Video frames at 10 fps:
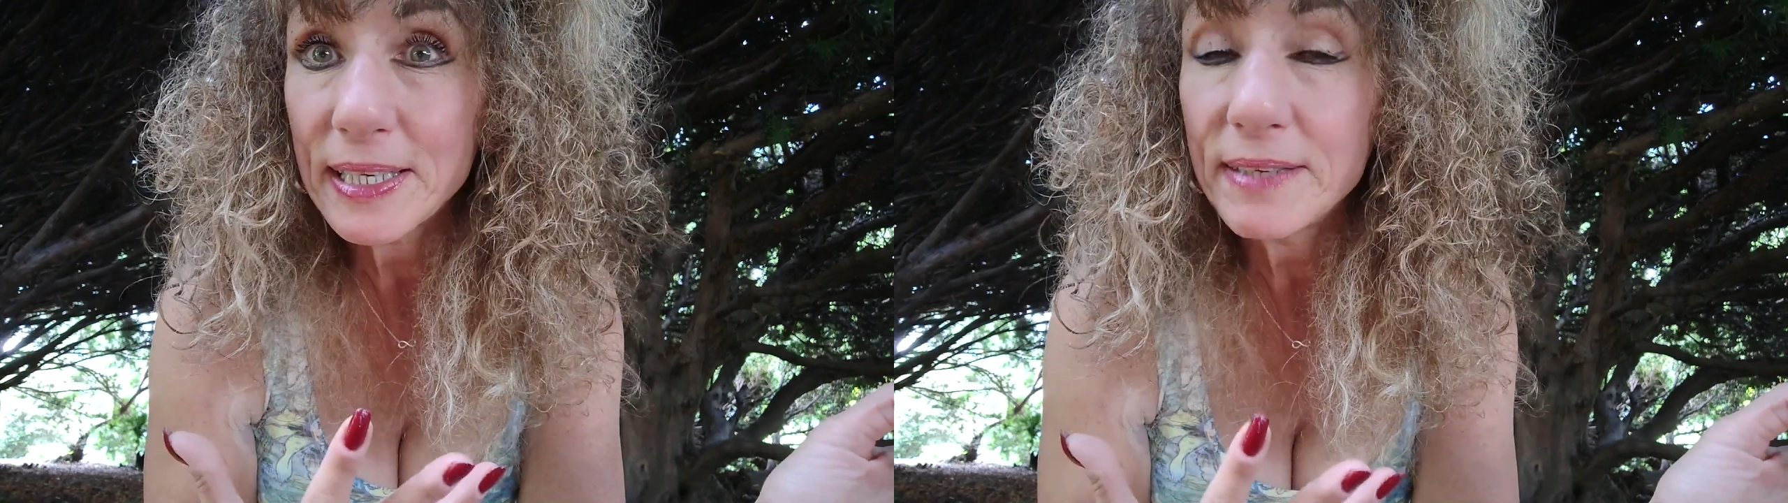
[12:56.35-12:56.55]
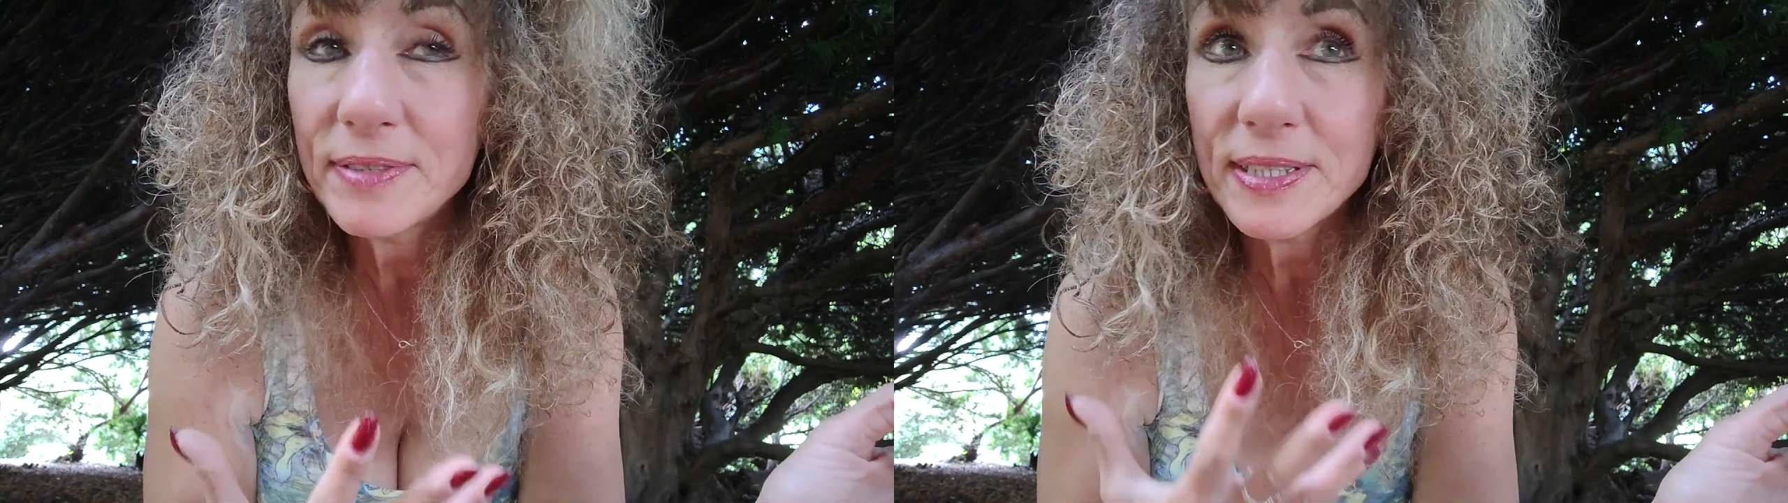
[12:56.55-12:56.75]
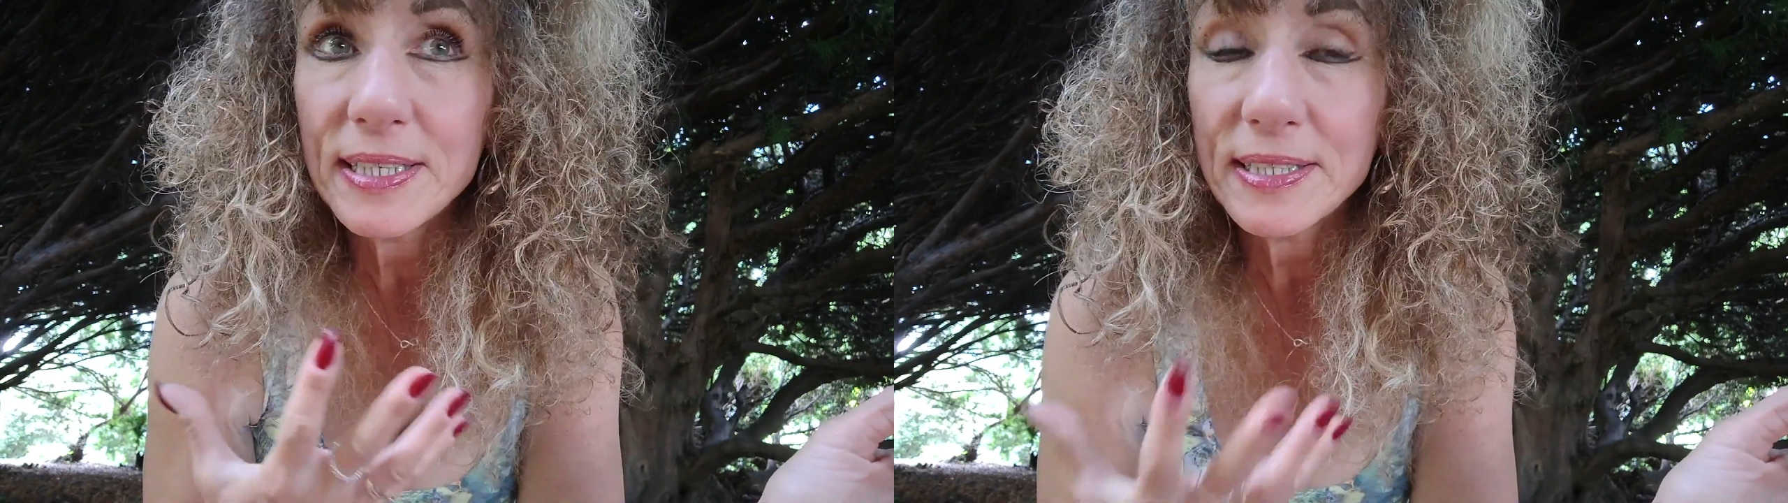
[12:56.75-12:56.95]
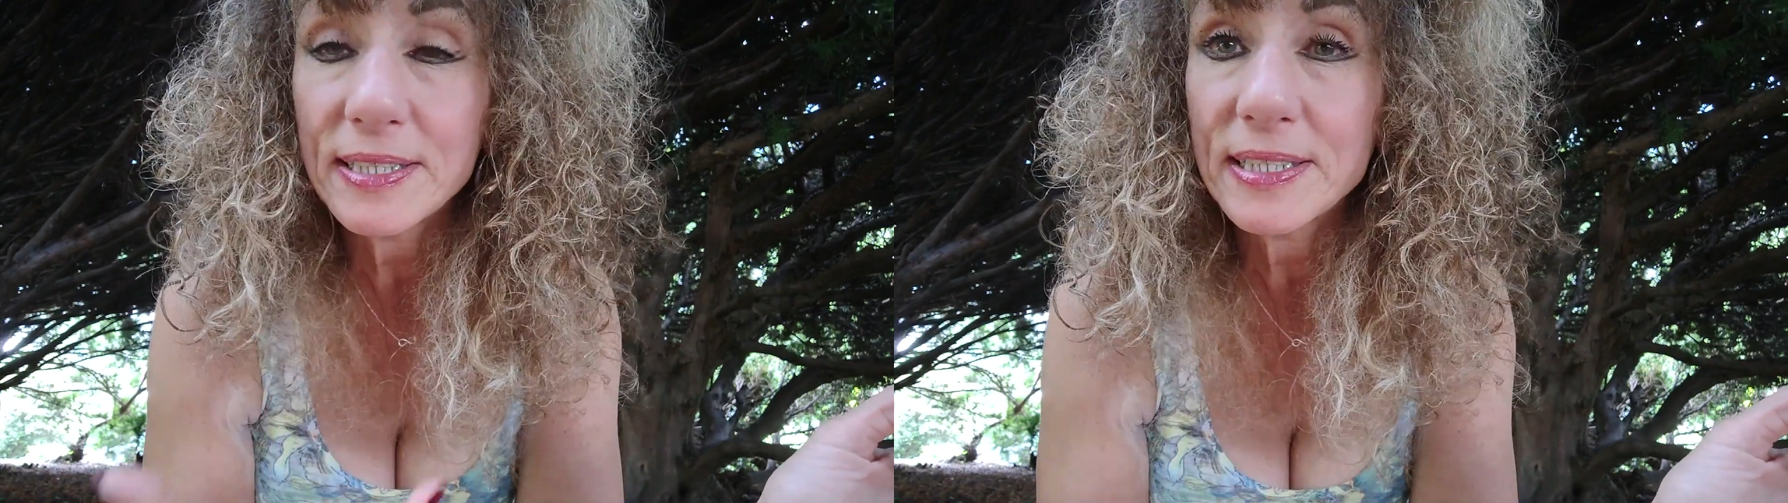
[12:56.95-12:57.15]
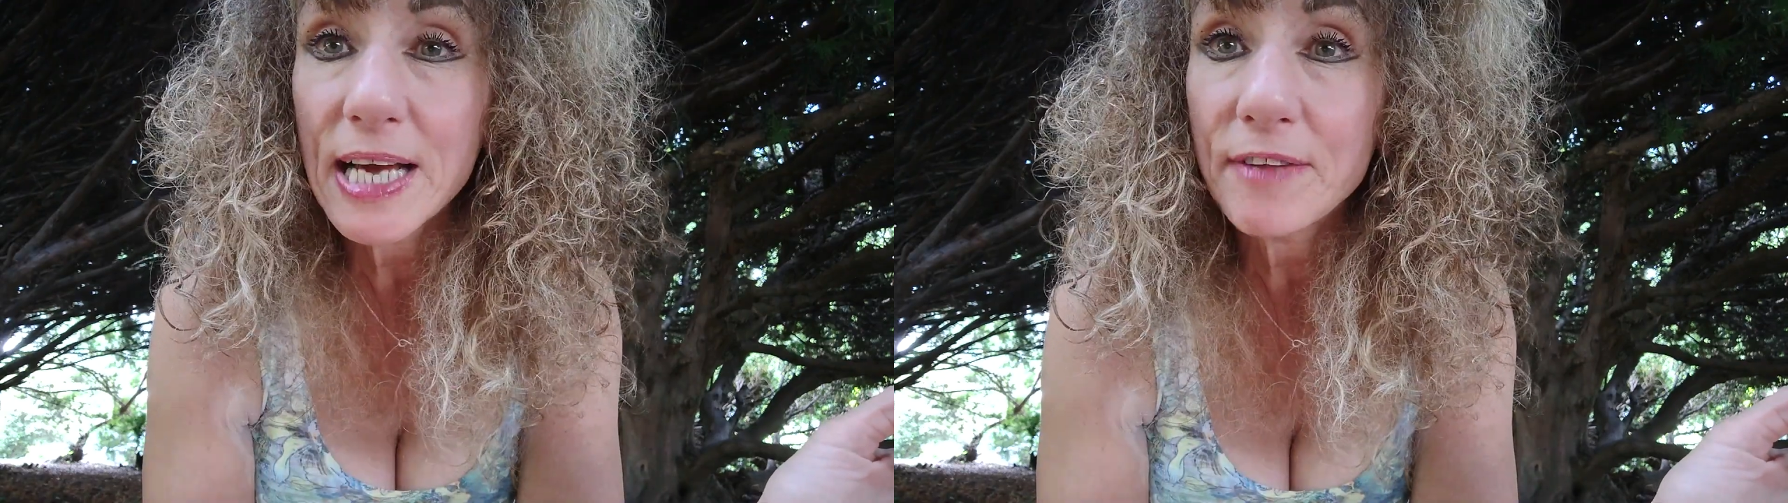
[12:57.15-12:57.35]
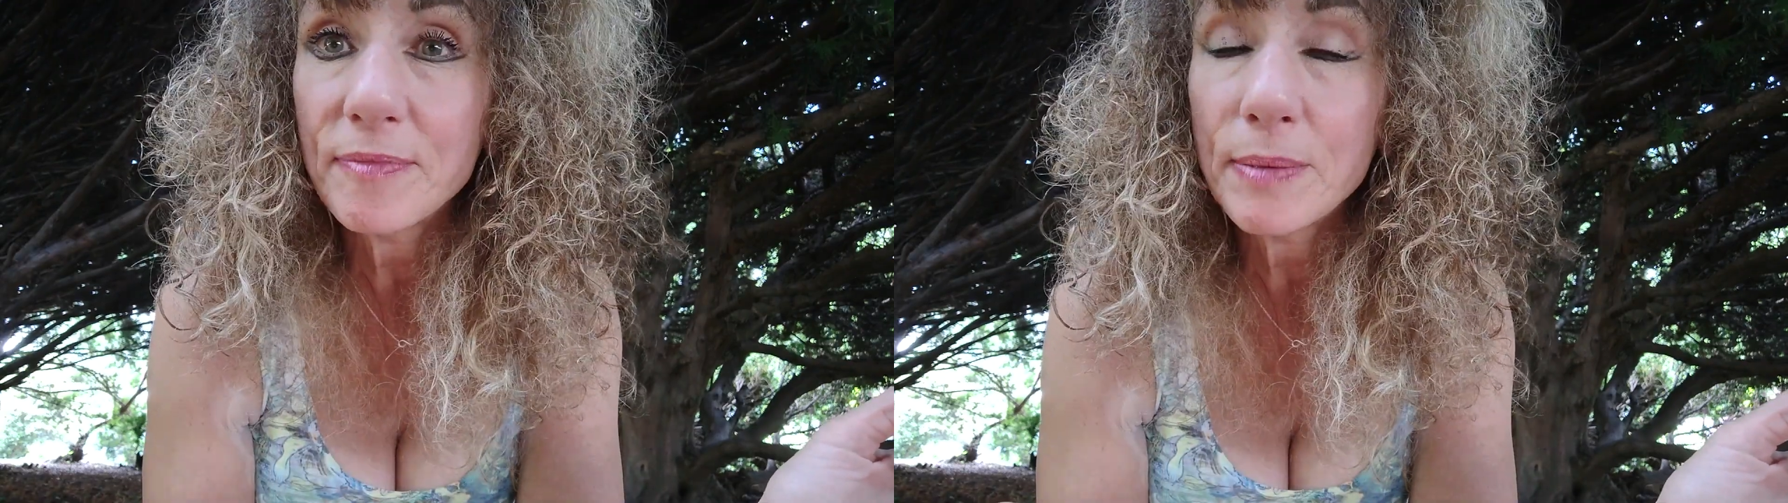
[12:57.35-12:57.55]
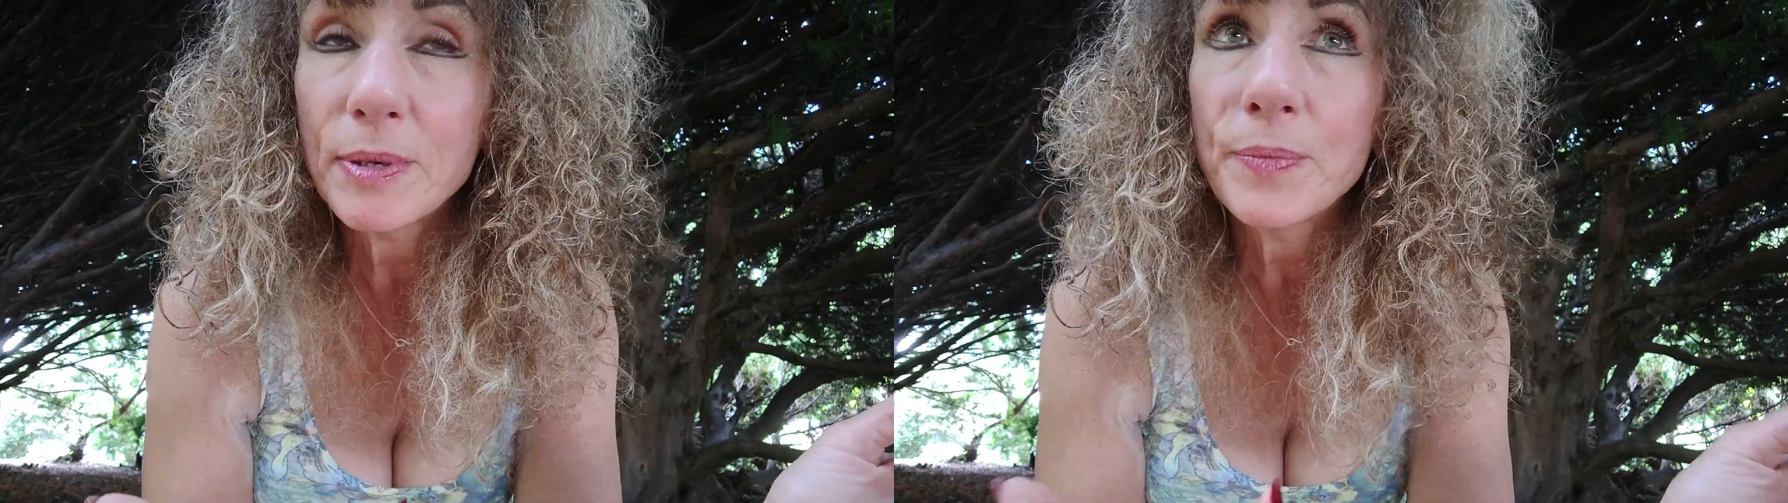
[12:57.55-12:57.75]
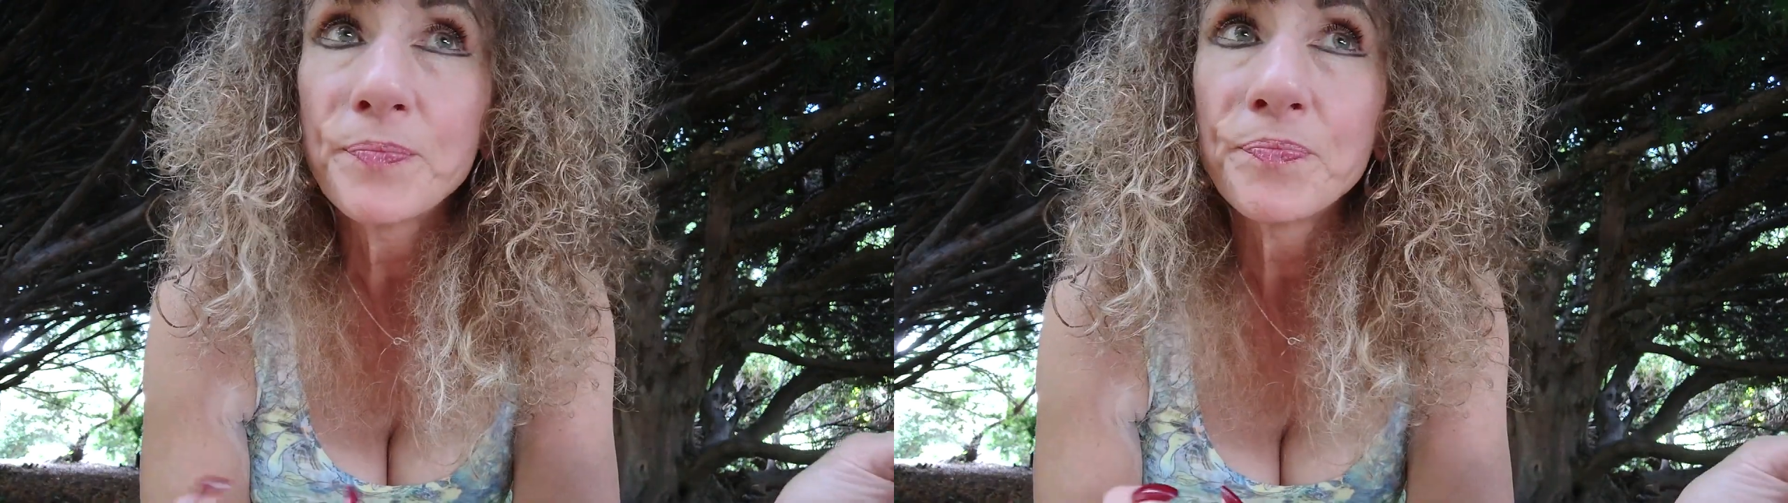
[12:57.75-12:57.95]
lives. He's a staff
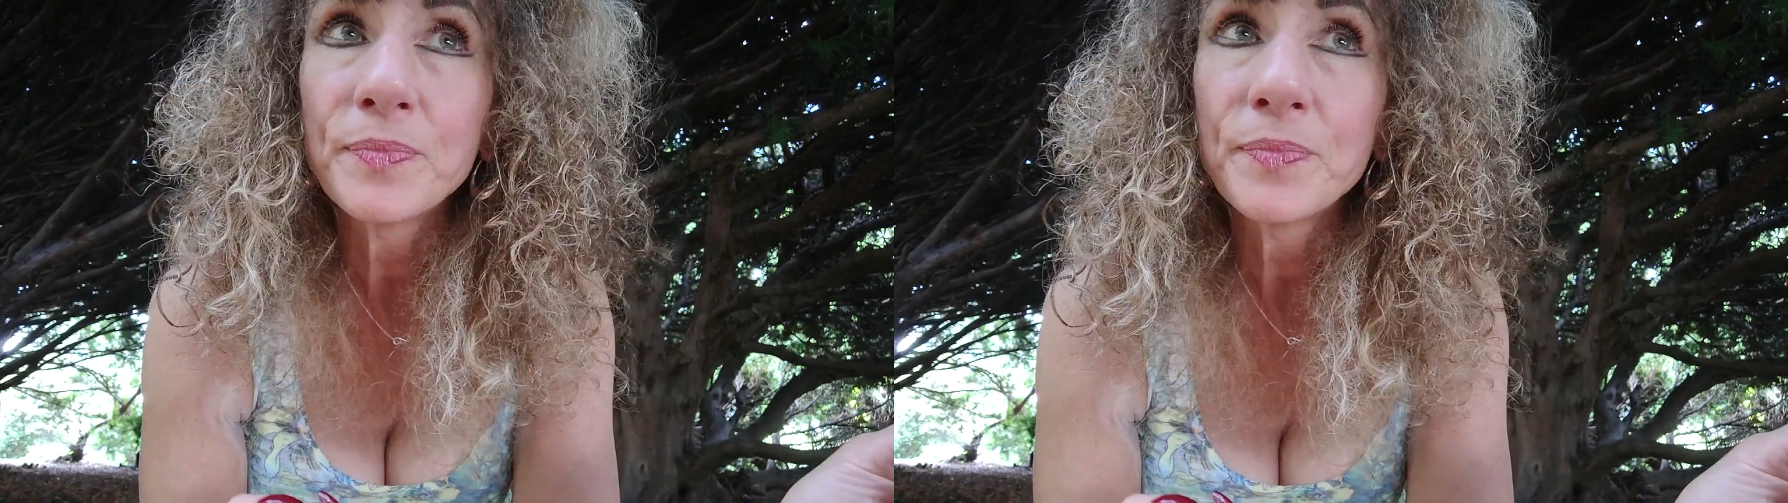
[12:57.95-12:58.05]
member.